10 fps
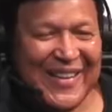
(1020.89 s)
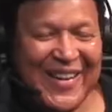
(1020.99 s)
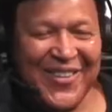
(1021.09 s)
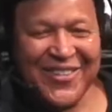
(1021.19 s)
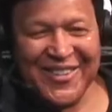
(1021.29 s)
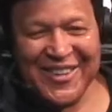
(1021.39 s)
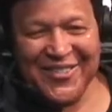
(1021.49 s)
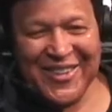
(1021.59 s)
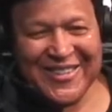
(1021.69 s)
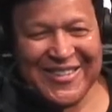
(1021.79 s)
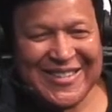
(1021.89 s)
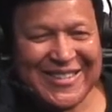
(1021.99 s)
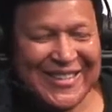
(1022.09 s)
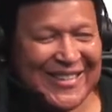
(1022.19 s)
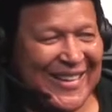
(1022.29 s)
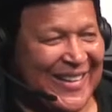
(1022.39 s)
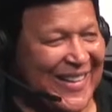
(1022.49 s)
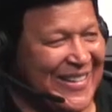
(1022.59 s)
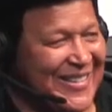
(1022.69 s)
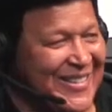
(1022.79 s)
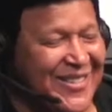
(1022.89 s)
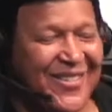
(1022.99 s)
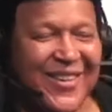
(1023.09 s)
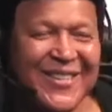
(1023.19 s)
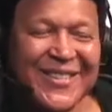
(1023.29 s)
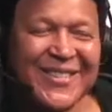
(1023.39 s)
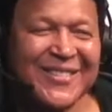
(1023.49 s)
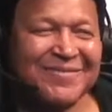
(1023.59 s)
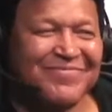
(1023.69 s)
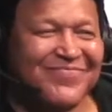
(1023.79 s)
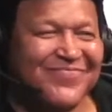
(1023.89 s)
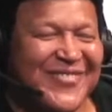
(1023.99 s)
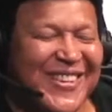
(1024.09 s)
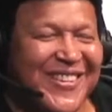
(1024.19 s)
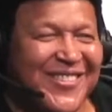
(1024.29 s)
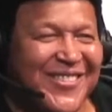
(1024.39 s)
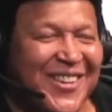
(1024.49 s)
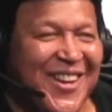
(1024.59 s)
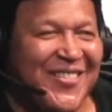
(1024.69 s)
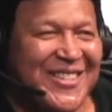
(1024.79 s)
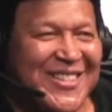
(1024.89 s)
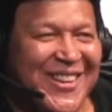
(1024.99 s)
I don't think about things like that. I just, love is